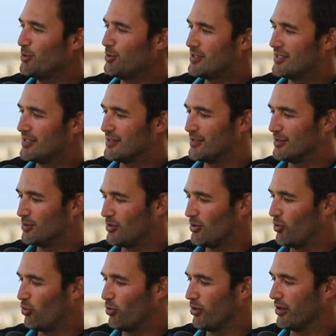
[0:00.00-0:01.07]
uses the,
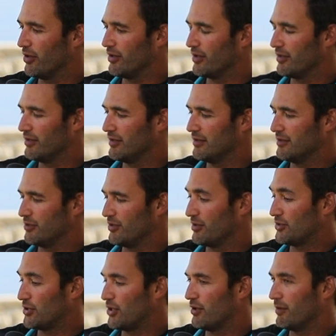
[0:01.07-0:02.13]
the word or the
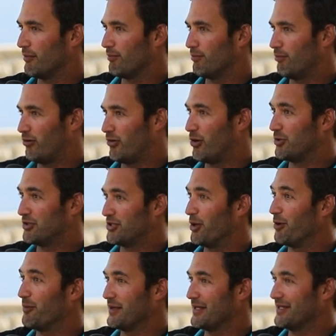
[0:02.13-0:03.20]
term
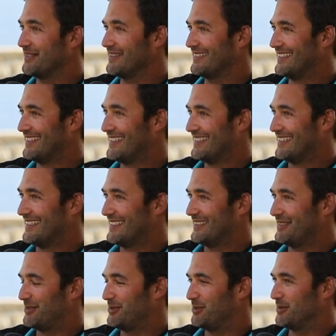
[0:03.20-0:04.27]
protopian
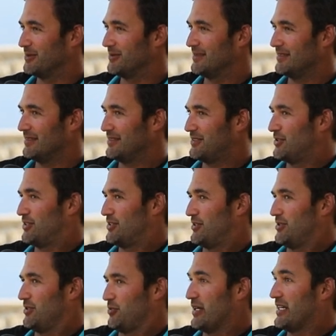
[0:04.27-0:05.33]
to, to,
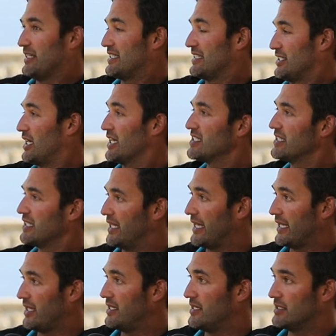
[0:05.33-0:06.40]
to when discussing
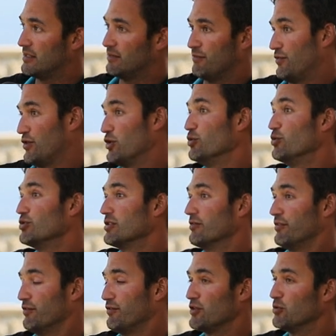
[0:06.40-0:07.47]
like his views
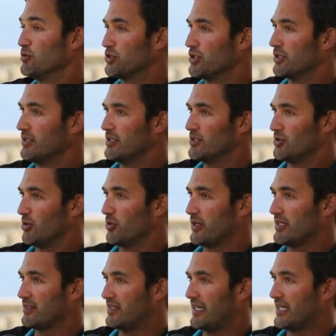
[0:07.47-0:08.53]
of the future, his
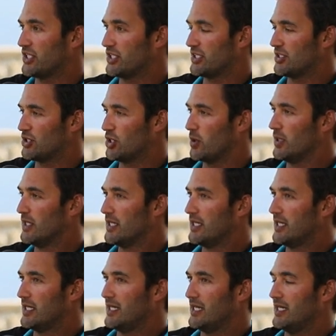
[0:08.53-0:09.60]
orientation. So,
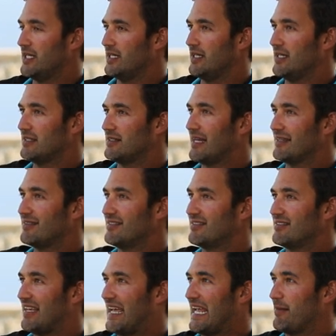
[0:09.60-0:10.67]
it, it's not the
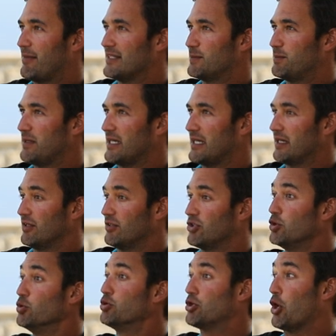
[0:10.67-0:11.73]
same as being a
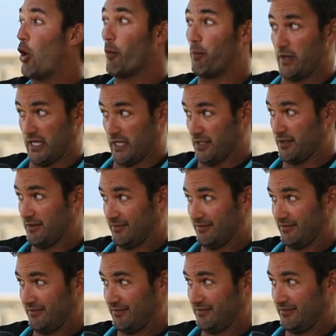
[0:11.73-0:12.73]
utopian